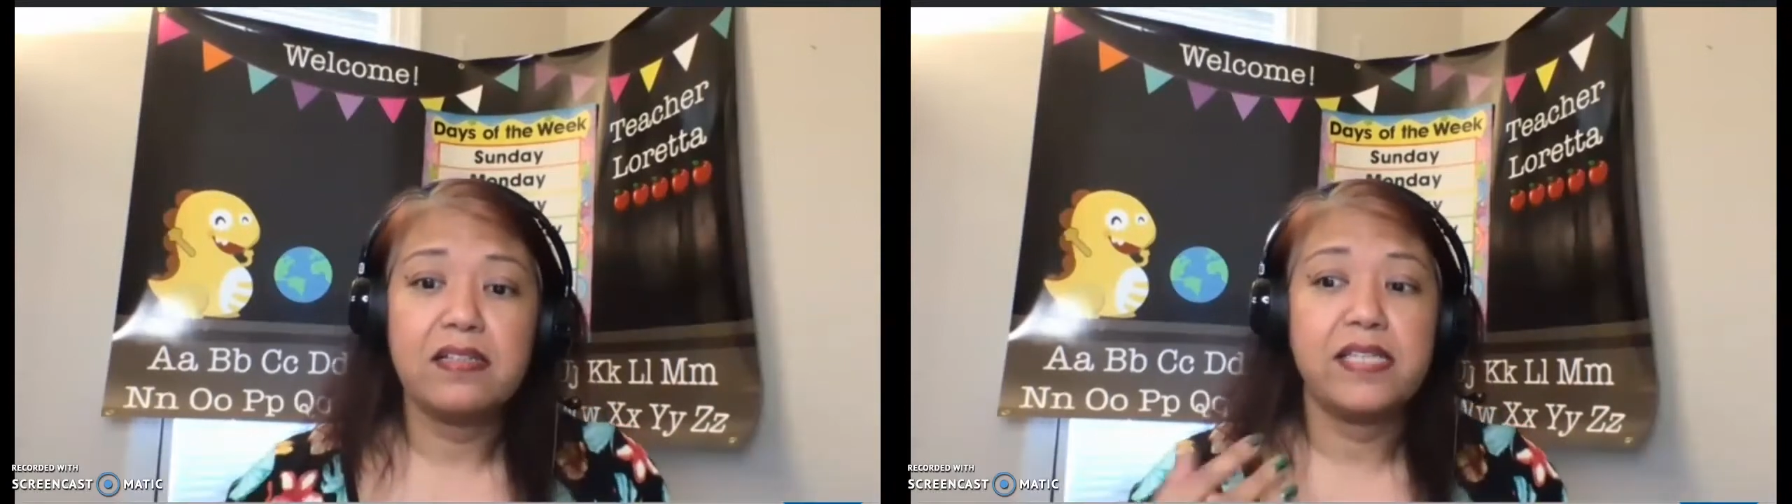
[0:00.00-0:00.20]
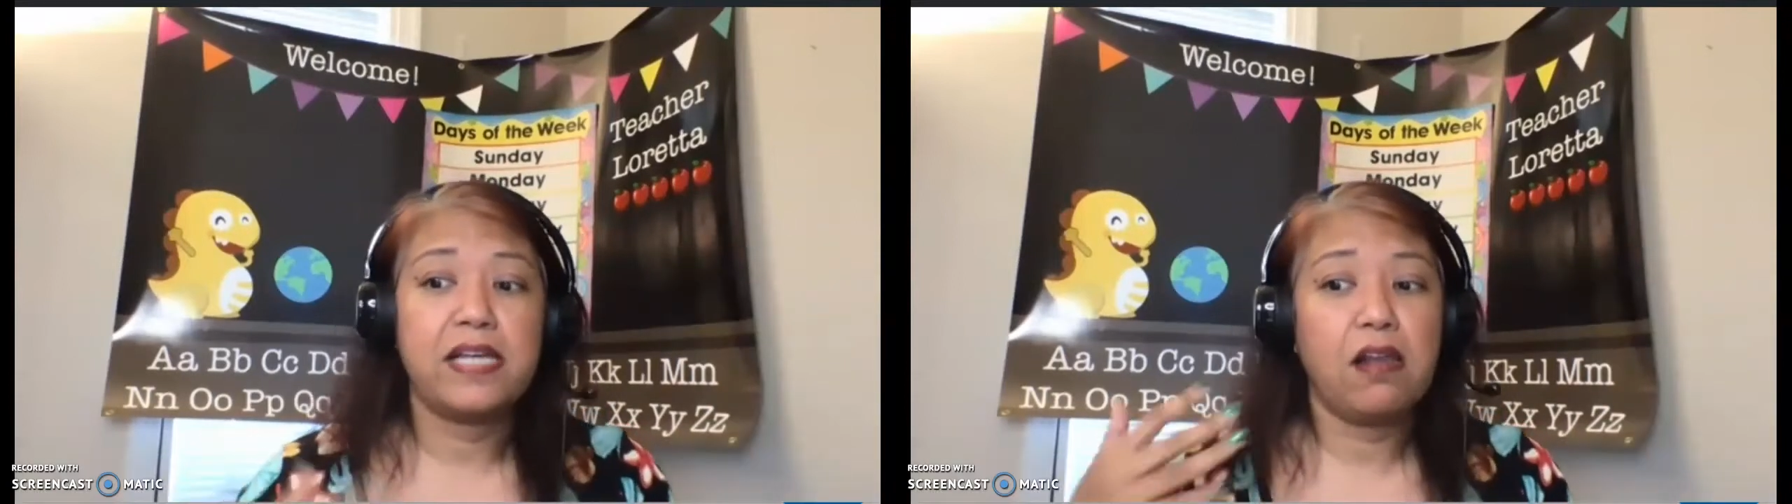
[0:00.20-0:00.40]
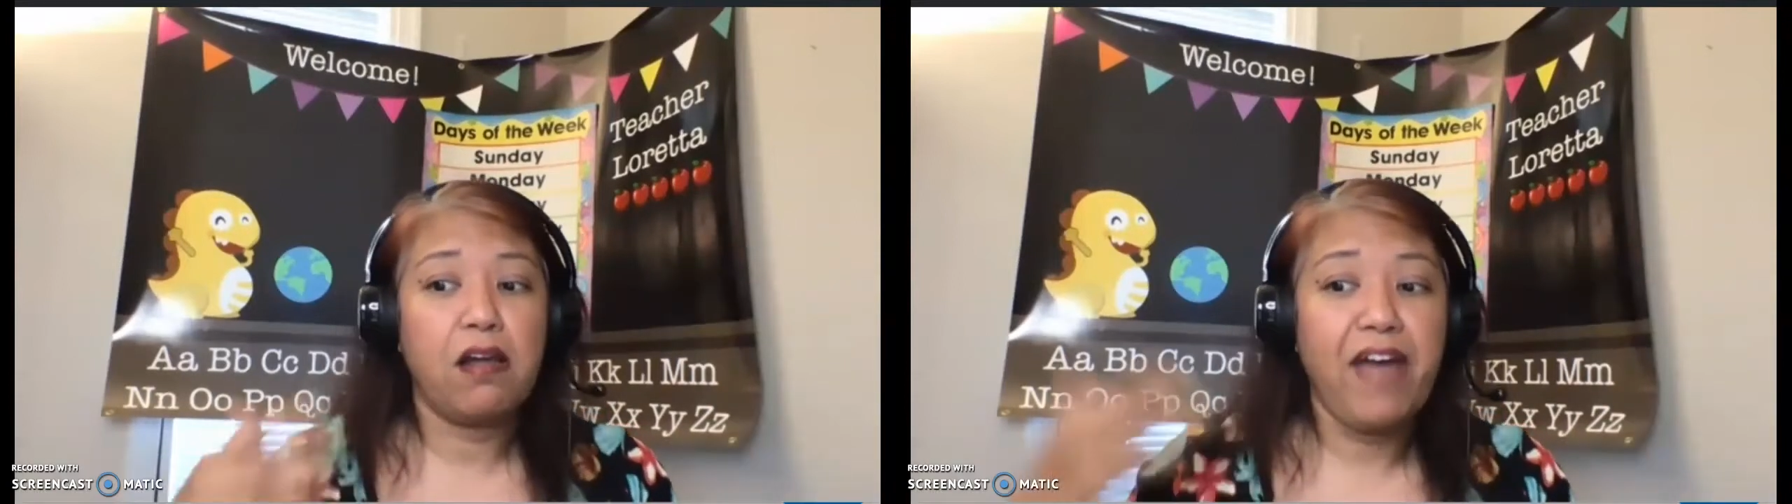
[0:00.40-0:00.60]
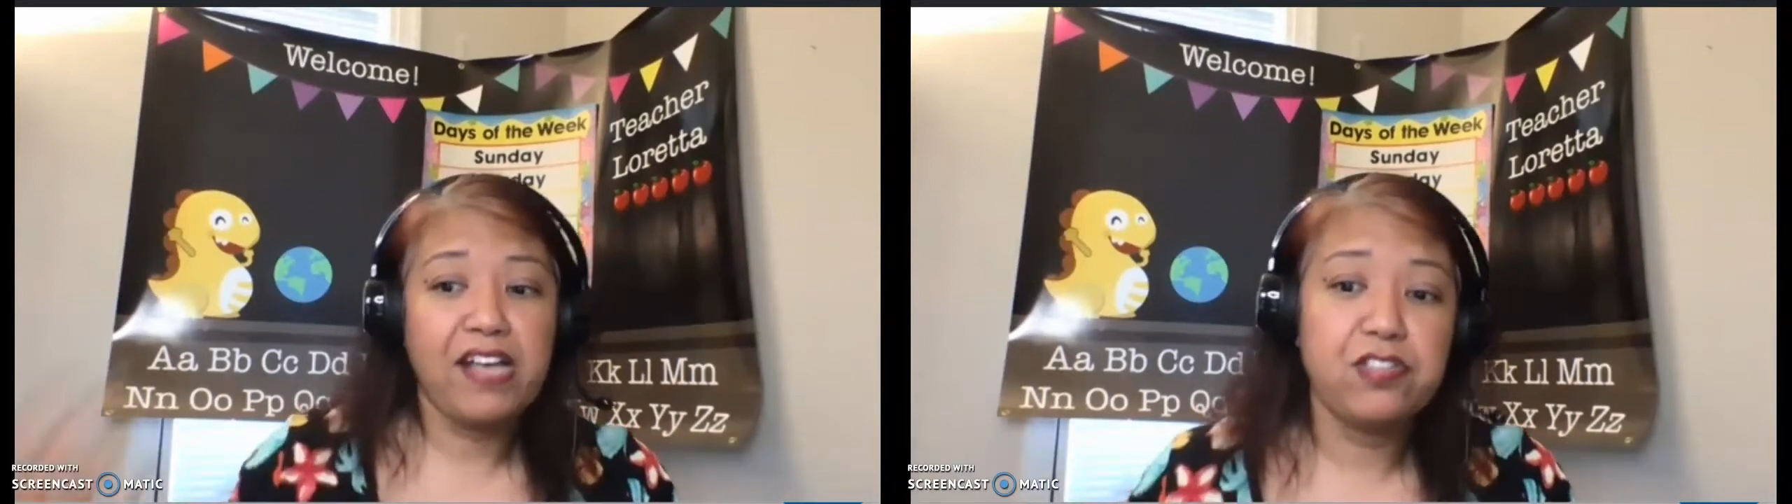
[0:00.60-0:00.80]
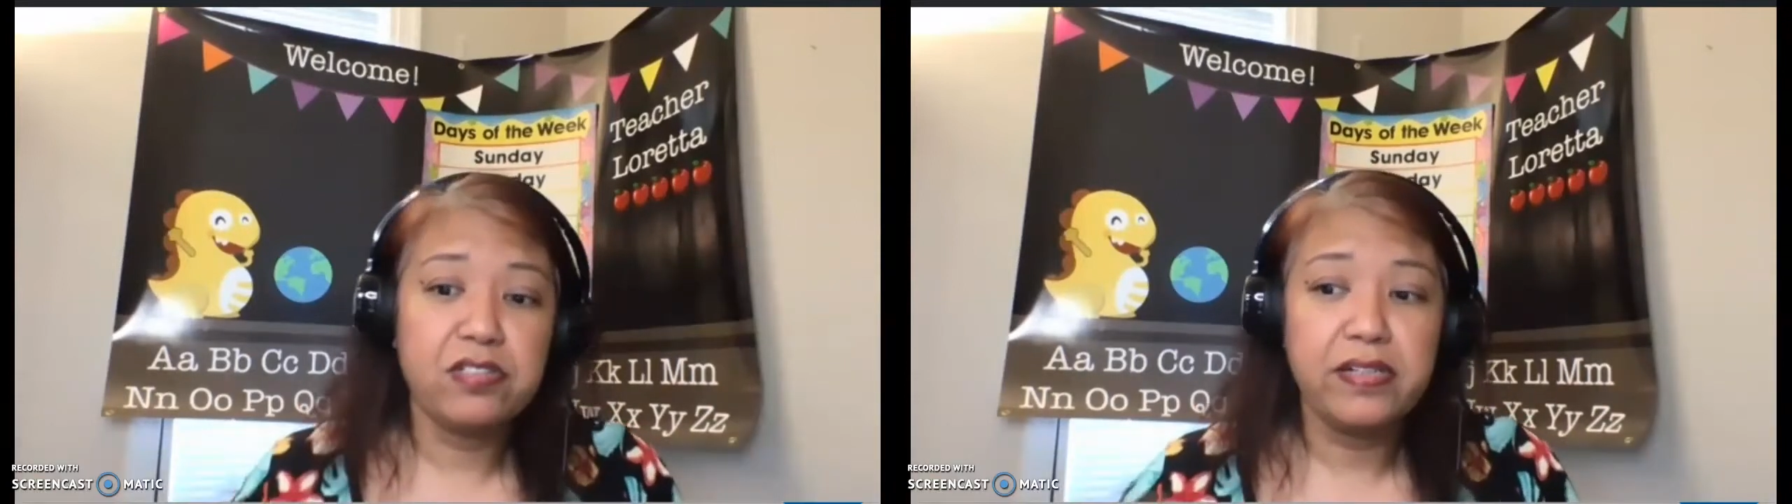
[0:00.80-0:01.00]
it takes a lot
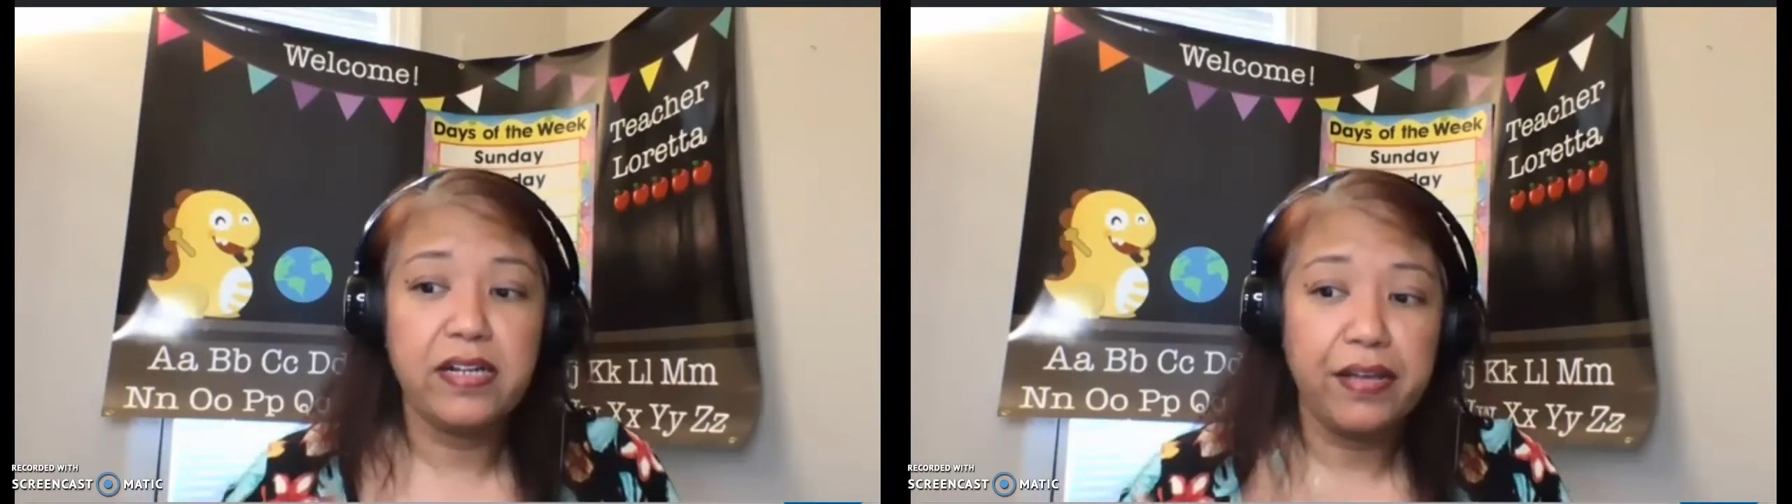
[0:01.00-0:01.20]
faster than